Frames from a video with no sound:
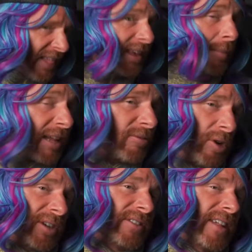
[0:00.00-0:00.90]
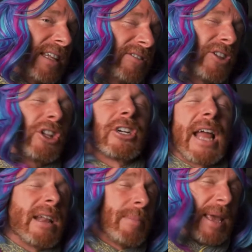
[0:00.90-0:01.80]
I think it makes more sense to
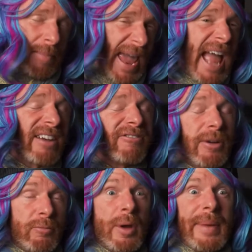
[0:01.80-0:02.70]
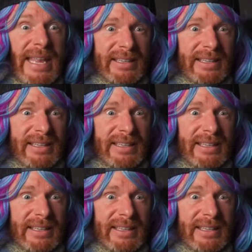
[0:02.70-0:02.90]
learn how to be a man from women.